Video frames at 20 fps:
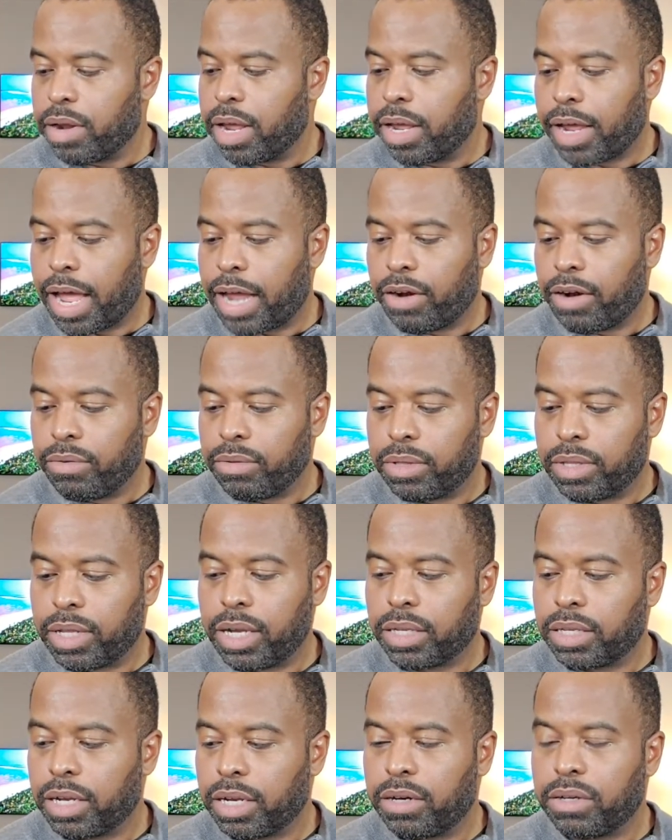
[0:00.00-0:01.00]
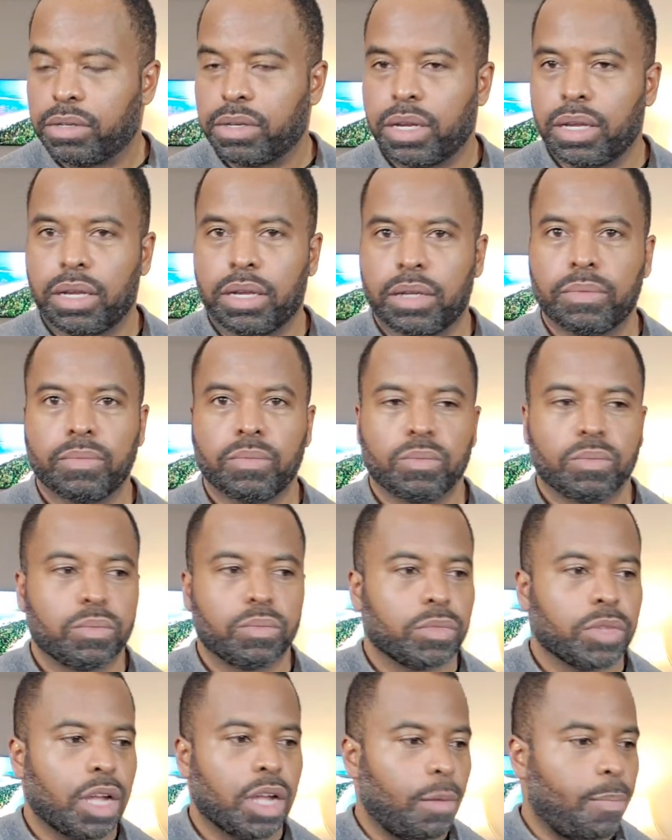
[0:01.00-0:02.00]
Uh, I don't think there's a
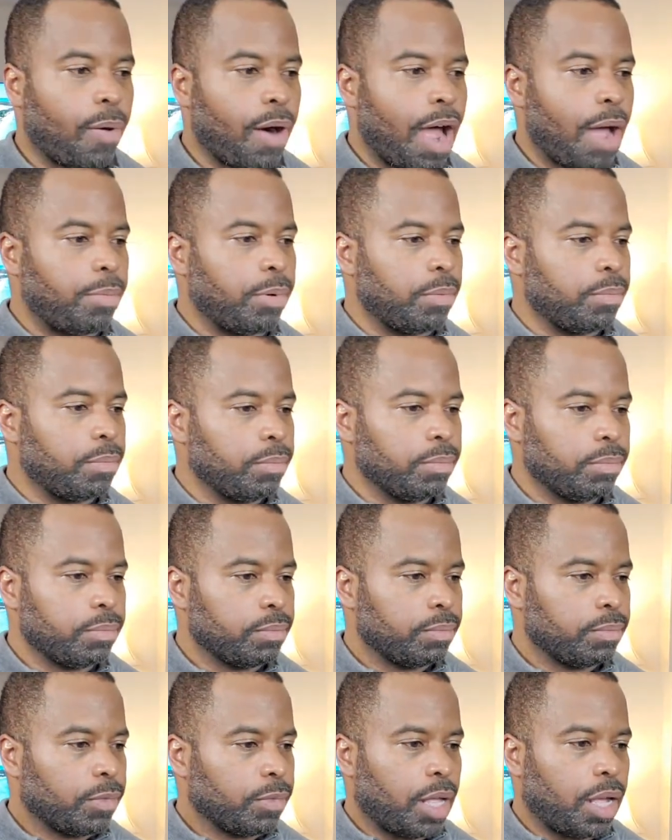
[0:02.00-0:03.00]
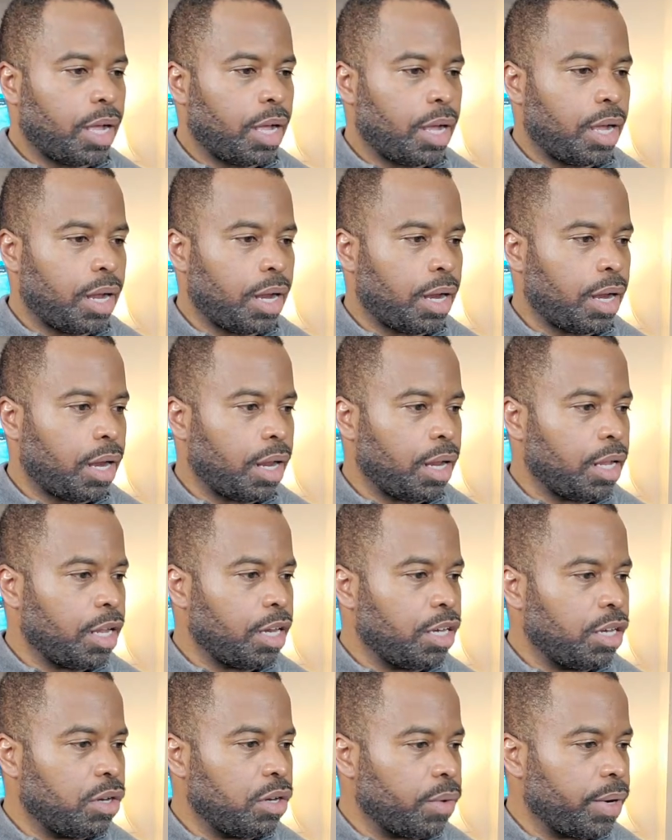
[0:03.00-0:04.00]
a problem uh,
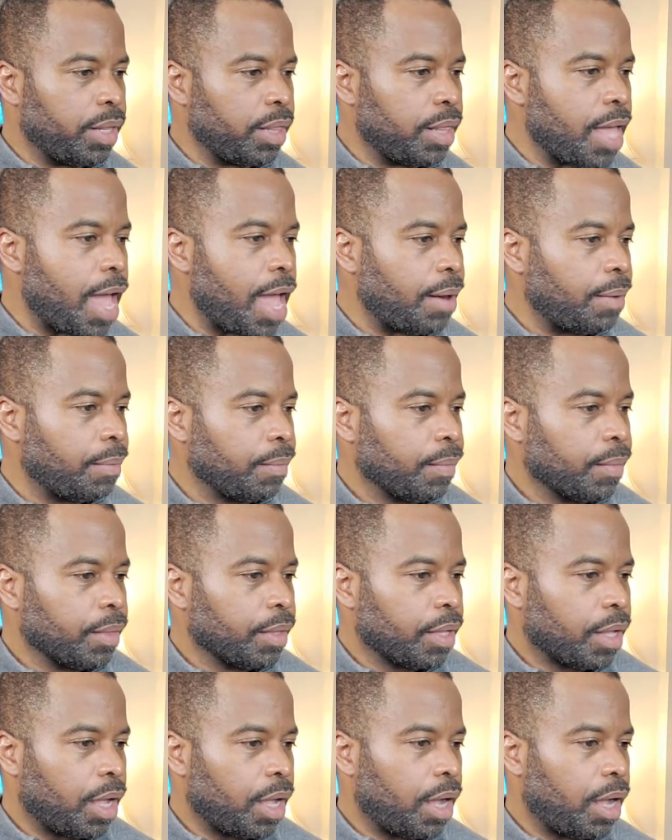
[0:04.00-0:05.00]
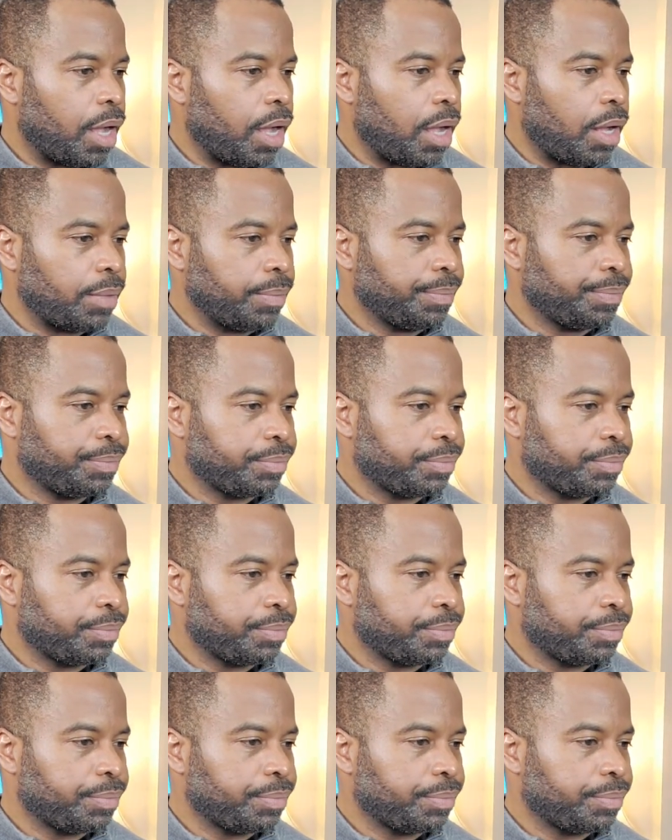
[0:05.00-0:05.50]
in doing that. Uh,